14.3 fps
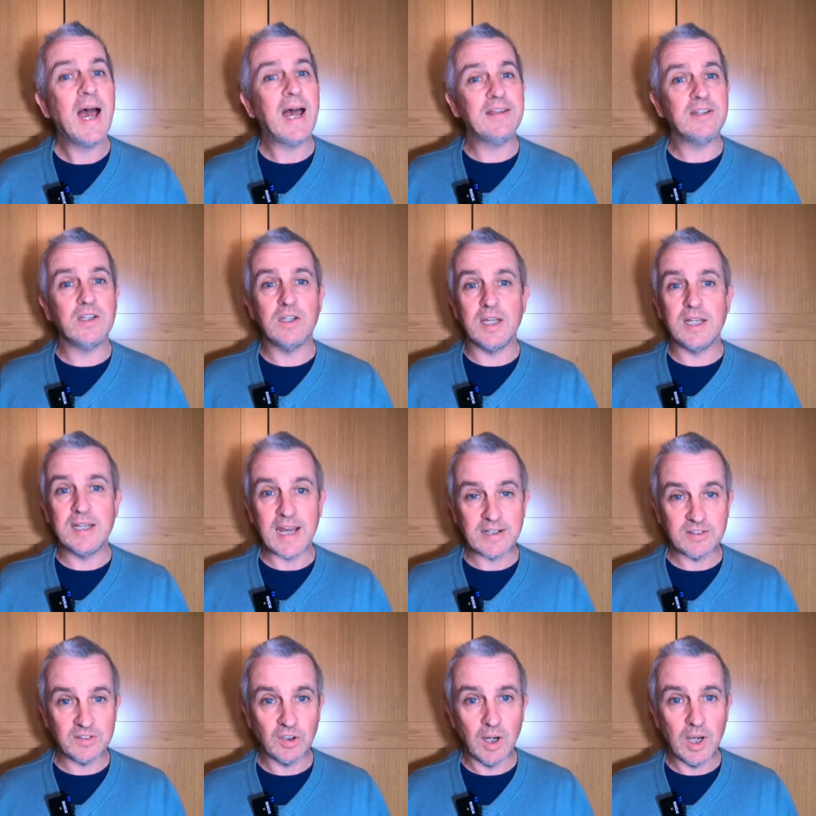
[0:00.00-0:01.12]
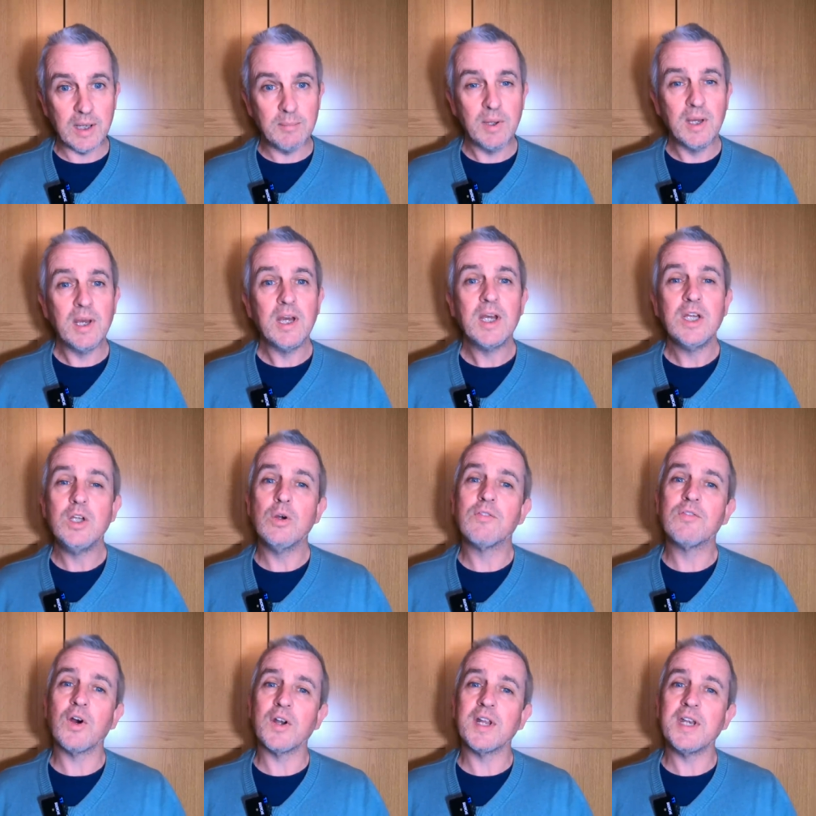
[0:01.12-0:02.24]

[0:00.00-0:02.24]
And in that time, you've got